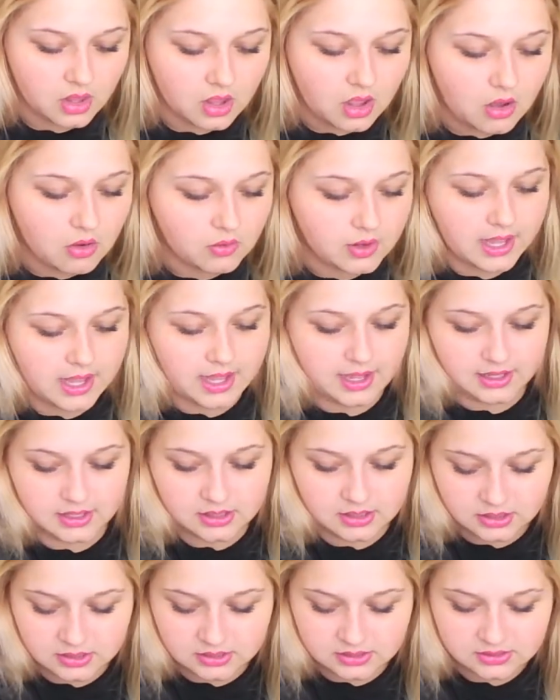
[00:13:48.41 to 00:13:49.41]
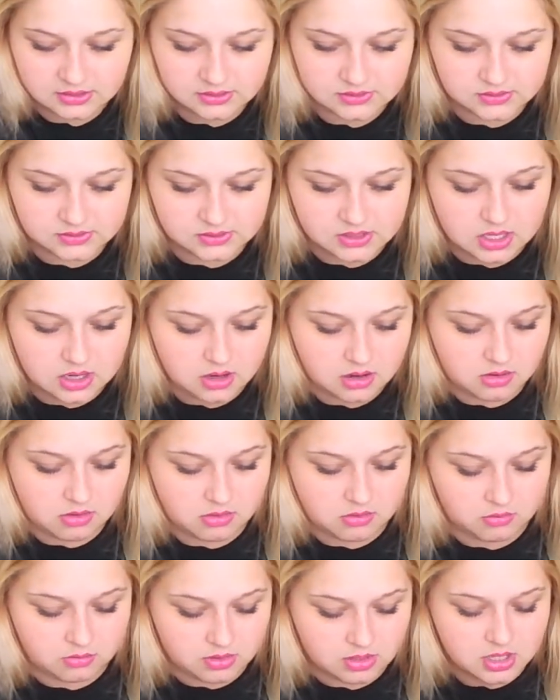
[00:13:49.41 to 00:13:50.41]
Okay,
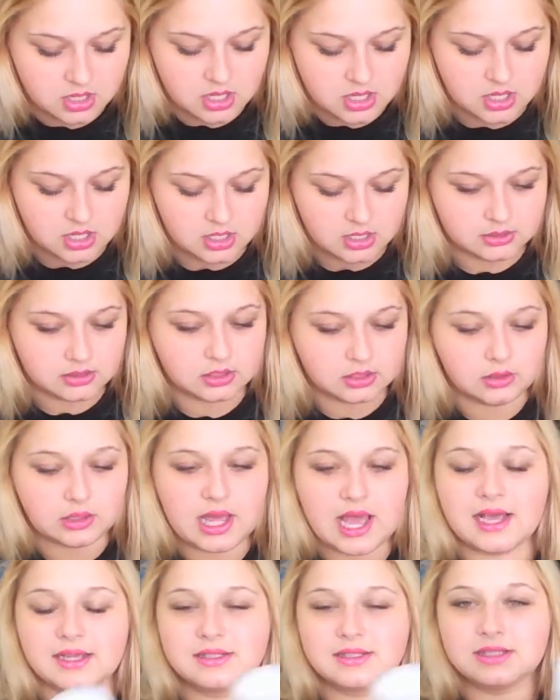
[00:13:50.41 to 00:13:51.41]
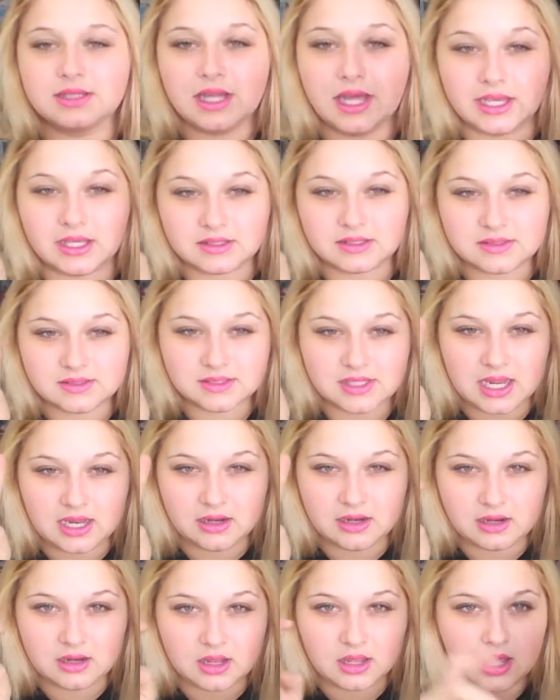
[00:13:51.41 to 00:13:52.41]
so the last
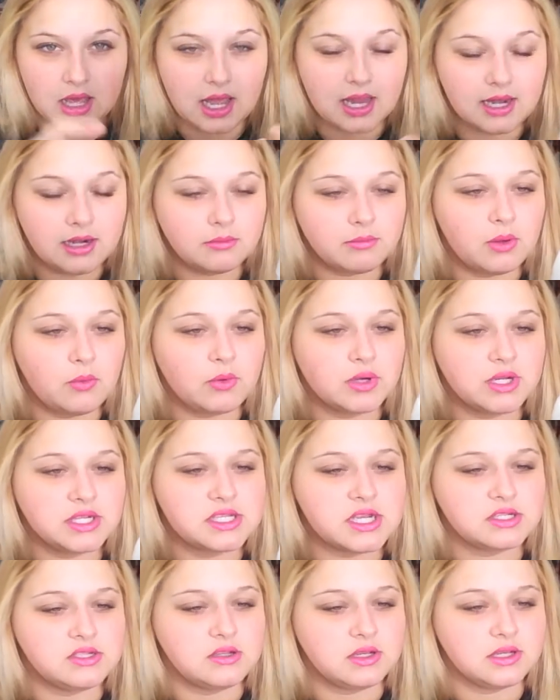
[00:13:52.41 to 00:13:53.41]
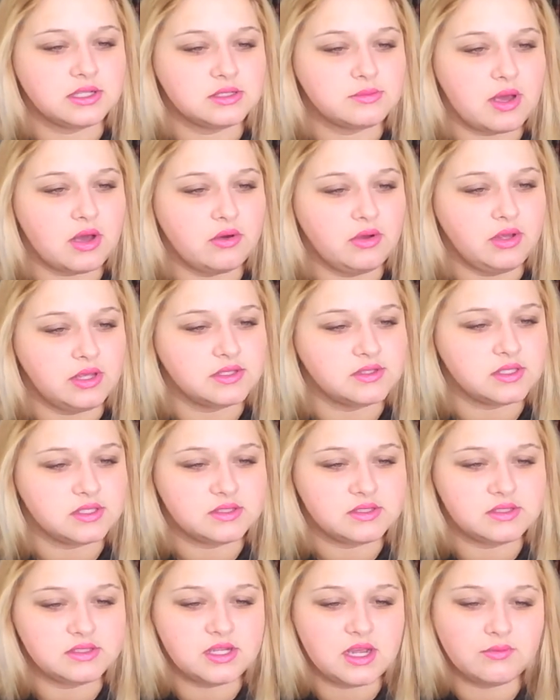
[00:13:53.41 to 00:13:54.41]
skin item I want to talk to you guys about is
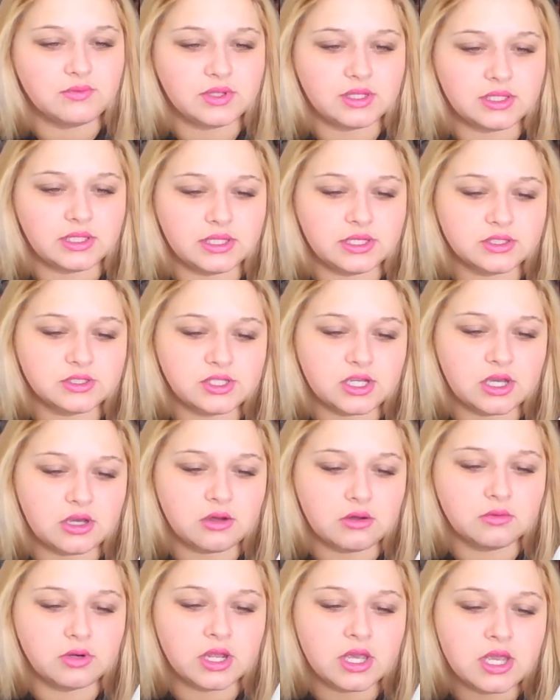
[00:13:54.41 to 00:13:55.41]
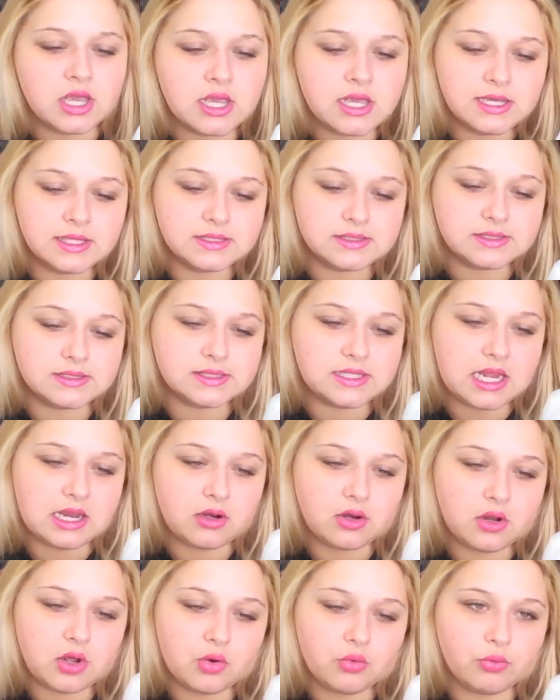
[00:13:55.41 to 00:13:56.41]
this Dove Clear Tone
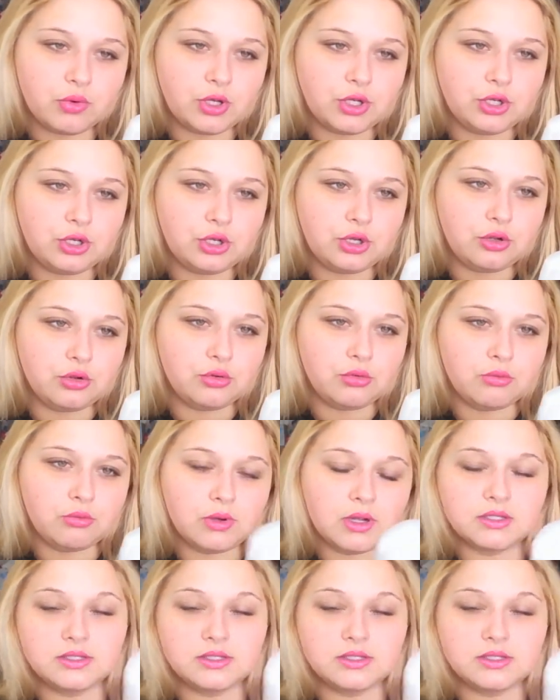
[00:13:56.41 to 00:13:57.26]
Skin Renew